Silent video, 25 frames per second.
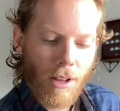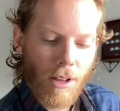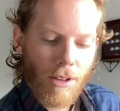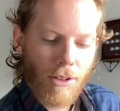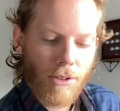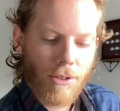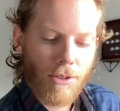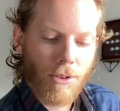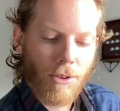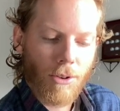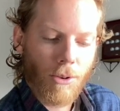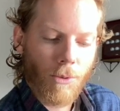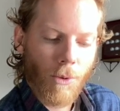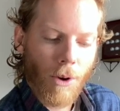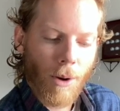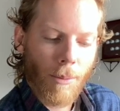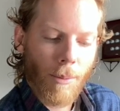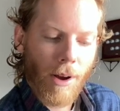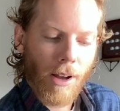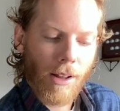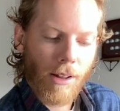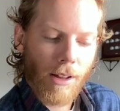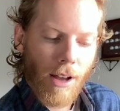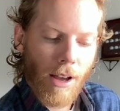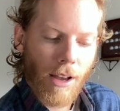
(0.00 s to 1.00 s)
So you want my
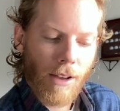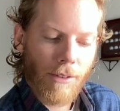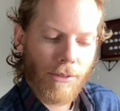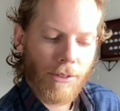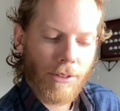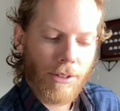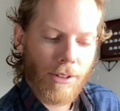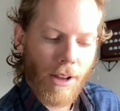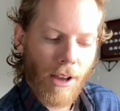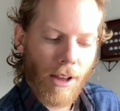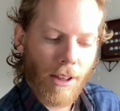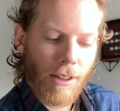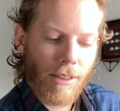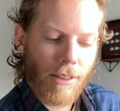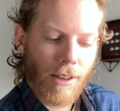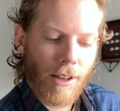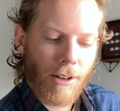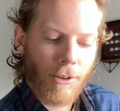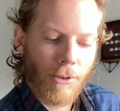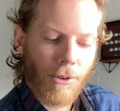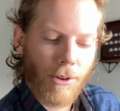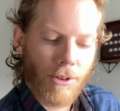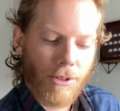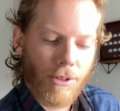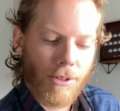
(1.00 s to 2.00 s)
life, death, and
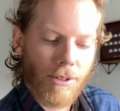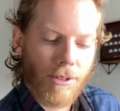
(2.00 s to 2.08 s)
Christian